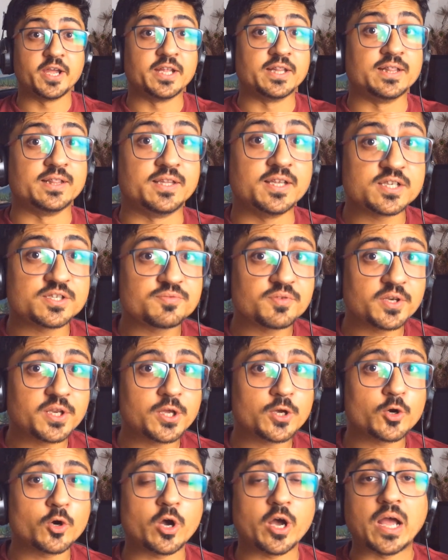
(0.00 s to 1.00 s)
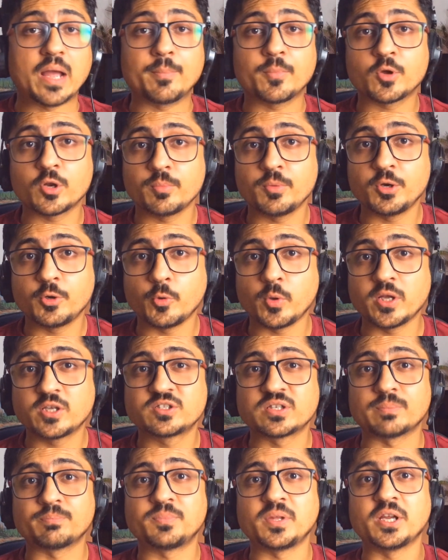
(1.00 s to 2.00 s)
In this video, I'm going to be doing
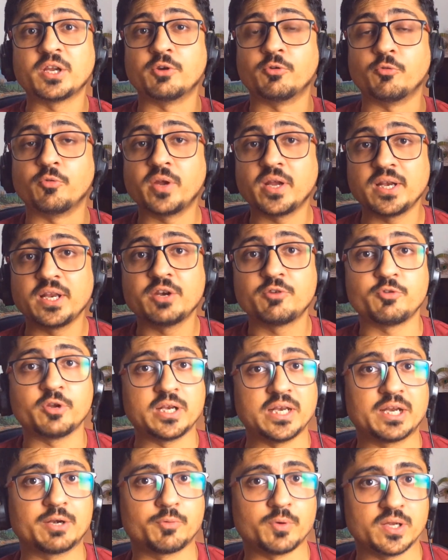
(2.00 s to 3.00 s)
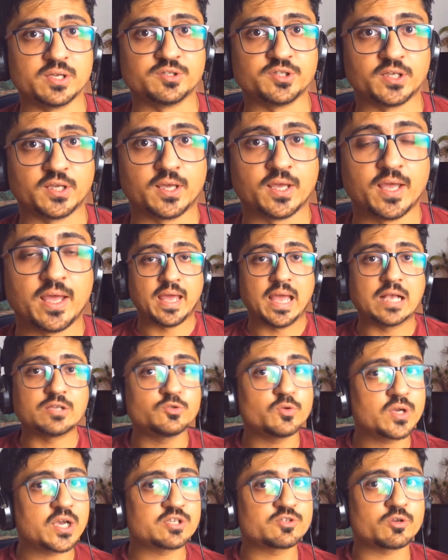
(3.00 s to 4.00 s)
something really really crazy.
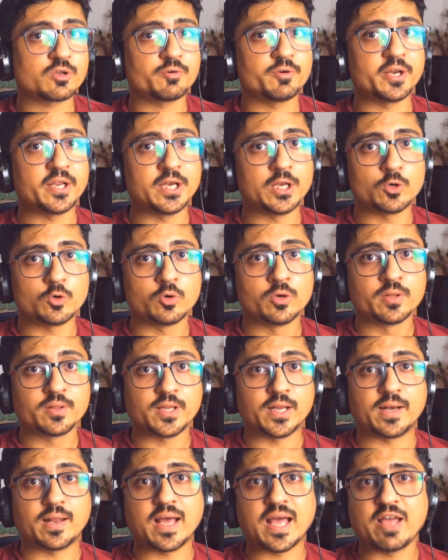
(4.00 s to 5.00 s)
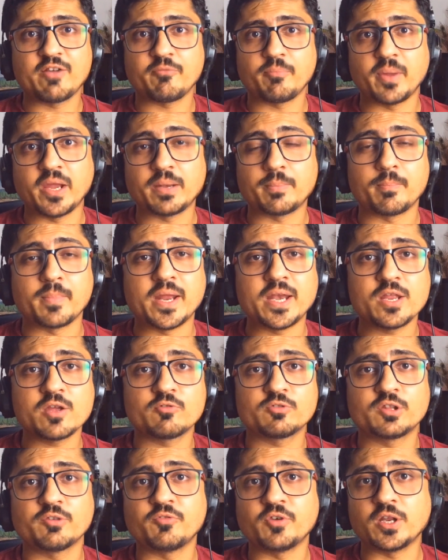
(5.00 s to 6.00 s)
As you guys already know that I have made many
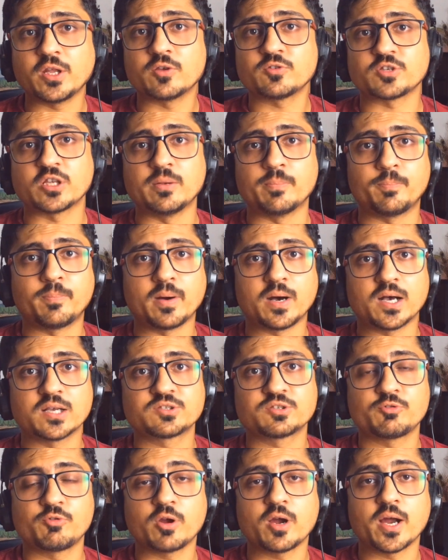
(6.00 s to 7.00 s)
of the videos in past